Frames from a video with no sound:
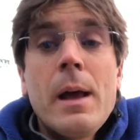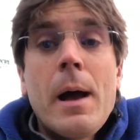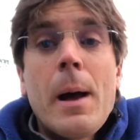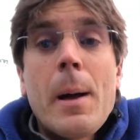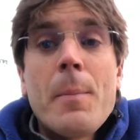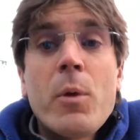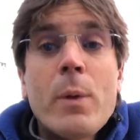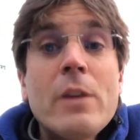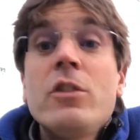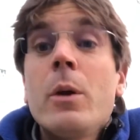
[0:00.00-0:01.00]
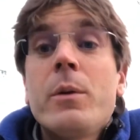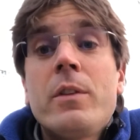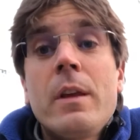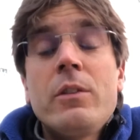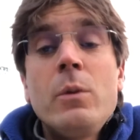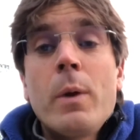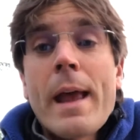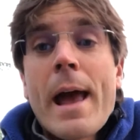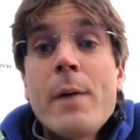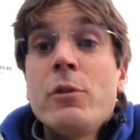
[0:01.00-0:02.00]
The ratio is this: you want to
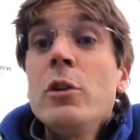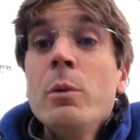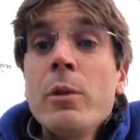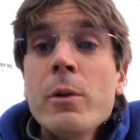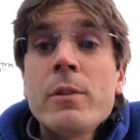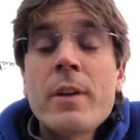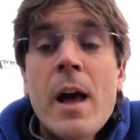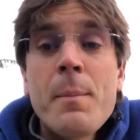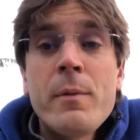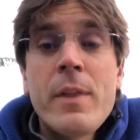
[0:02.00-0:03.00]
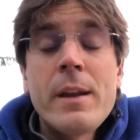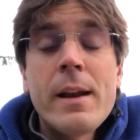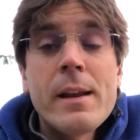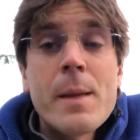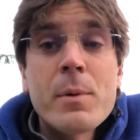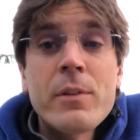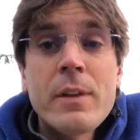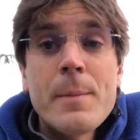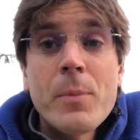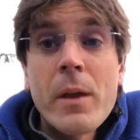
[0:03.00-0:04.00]
have 2/3 cup of the
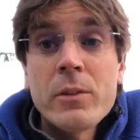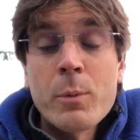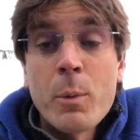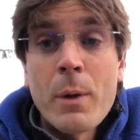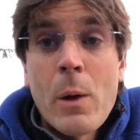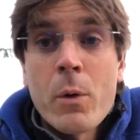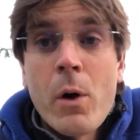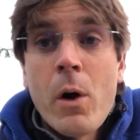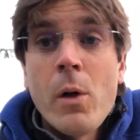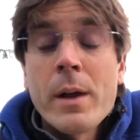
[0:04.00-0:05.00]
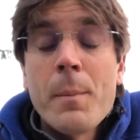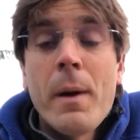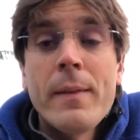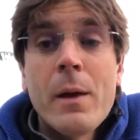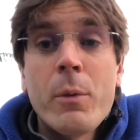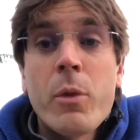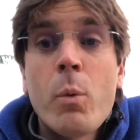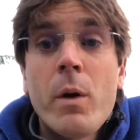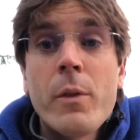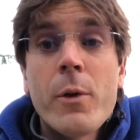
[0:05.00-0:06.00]
99% isopropyl alcohol, combine that with the
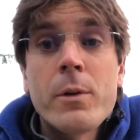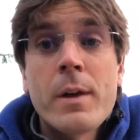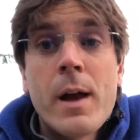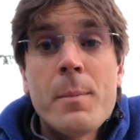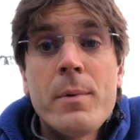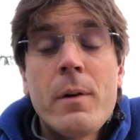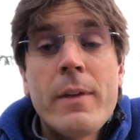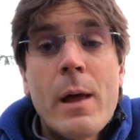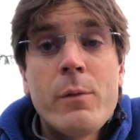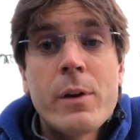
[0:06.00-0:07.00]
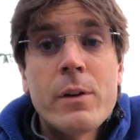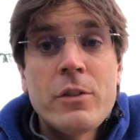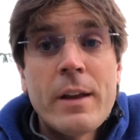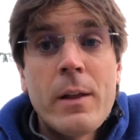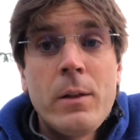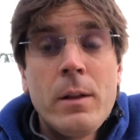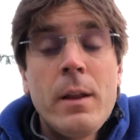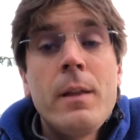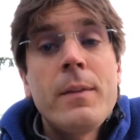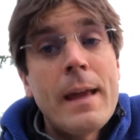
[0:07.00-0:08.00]
1/3 cup of the aloe vera gel.
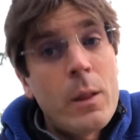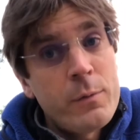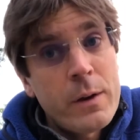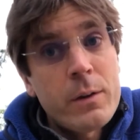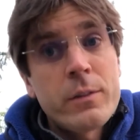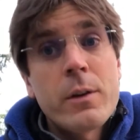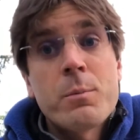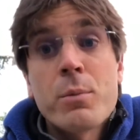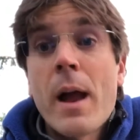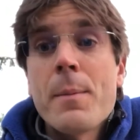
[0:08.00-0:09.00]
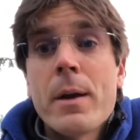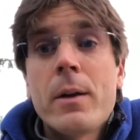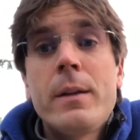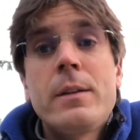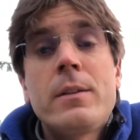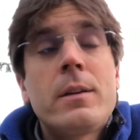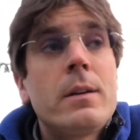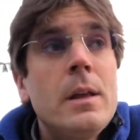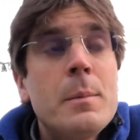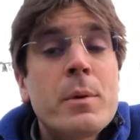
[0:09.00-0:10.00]
The aloe vera is there primarily to
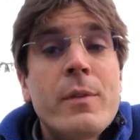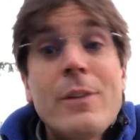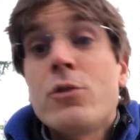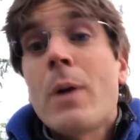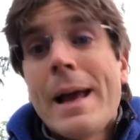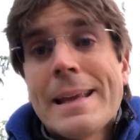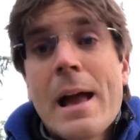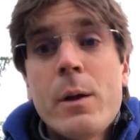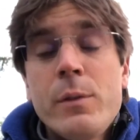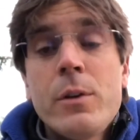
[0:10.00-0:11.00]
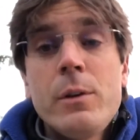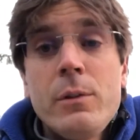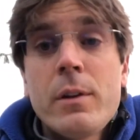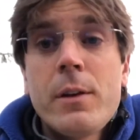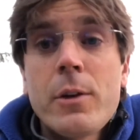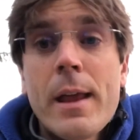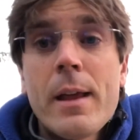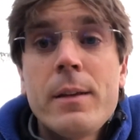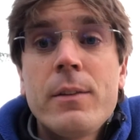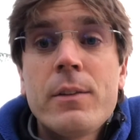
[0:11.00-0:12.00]
prevent drying out if you can use it on your
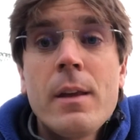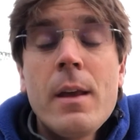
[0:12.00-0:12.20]
hands,